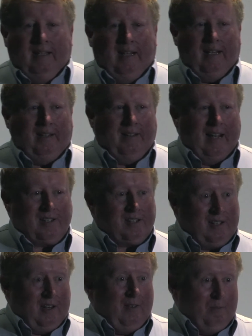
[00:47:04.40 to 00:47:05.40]
And that's
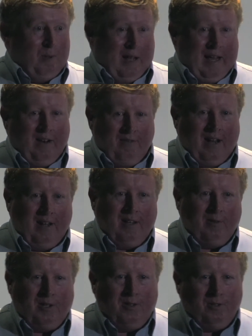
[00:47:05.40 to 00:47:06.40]
their plan of how they
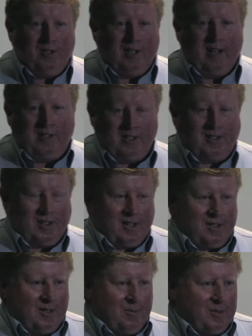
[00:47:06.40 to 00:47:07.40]
would use the ACES
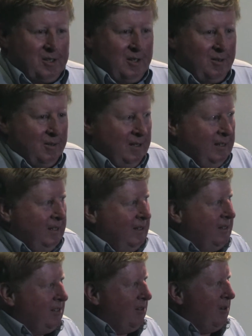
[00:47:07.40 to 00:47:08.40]
system.
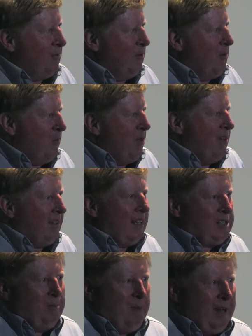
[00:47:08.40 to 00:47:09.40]
And we think
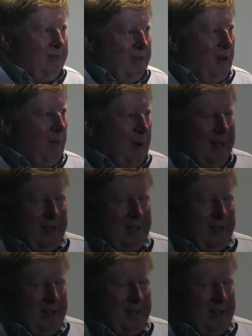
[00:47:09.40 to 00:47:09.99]
that's a benefit all by